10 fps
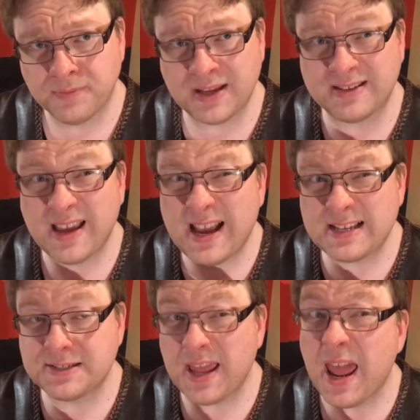that
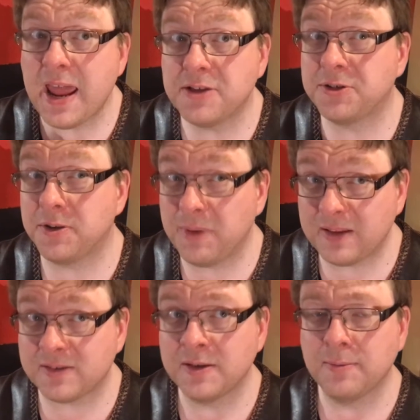has aged a
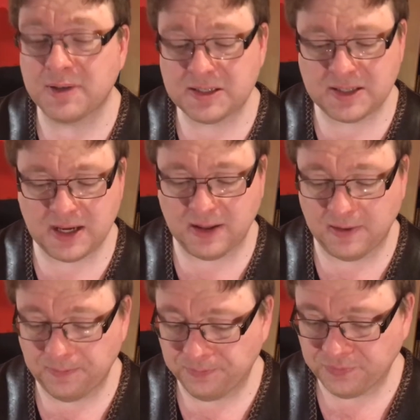bit, but
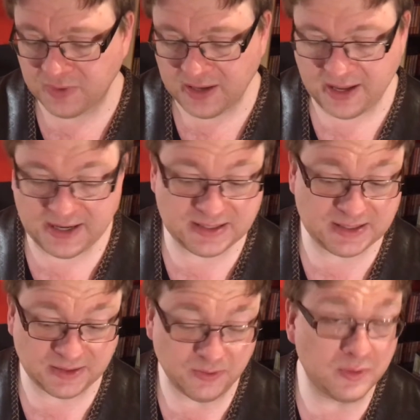still it
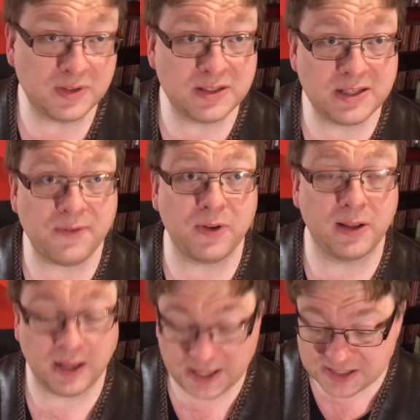is
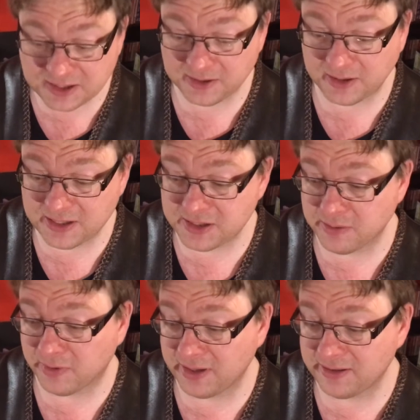definitely
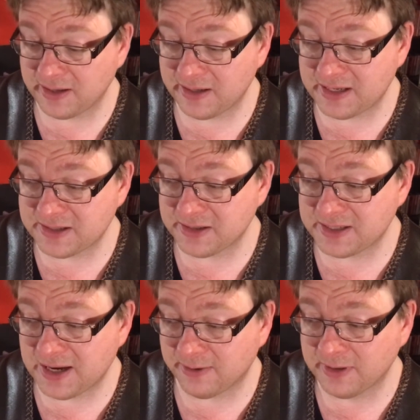listenable. It doesn't
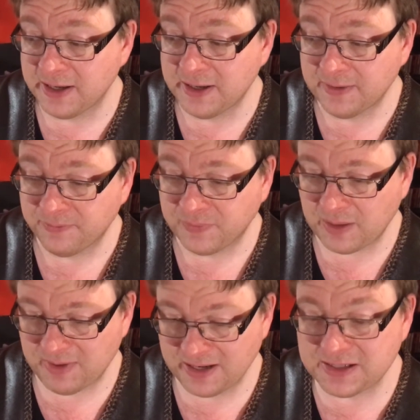sound, I
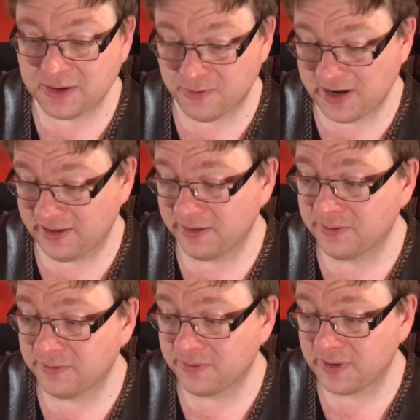mean, it's a
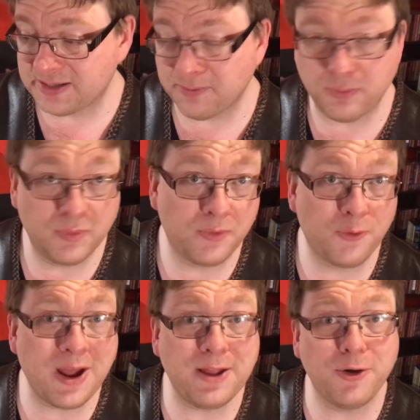
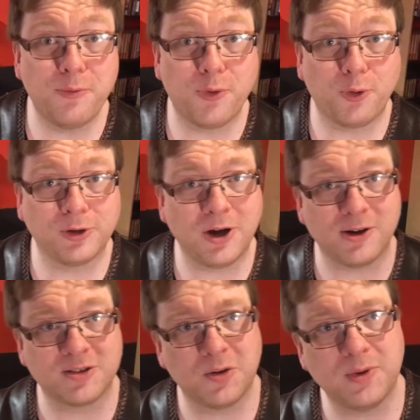radio
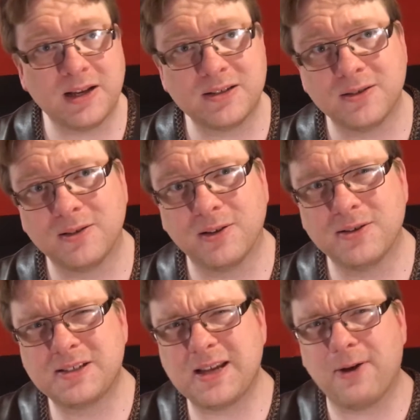broadcast, so it doesn't
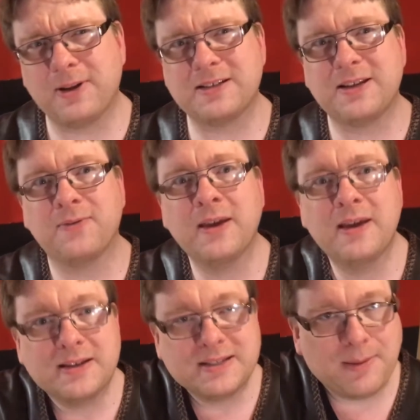sound as
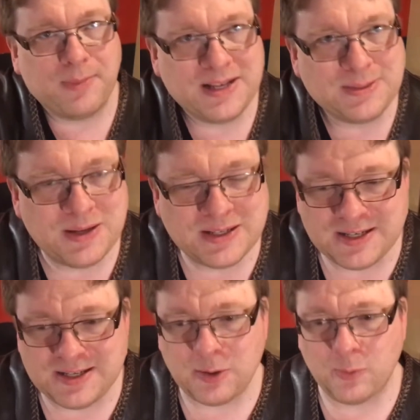if somebody's been
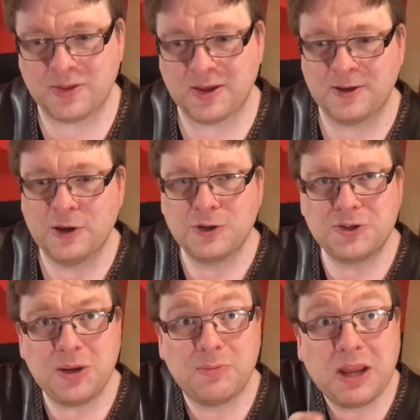sitting with a
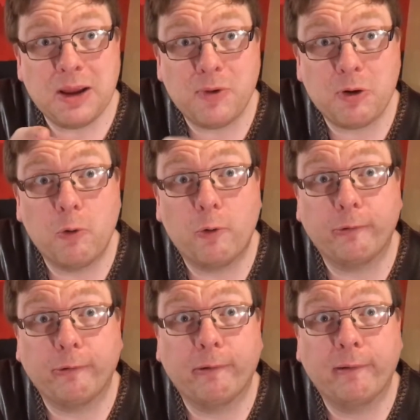cheap tape
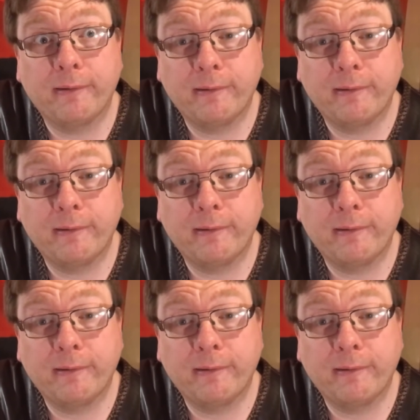recorder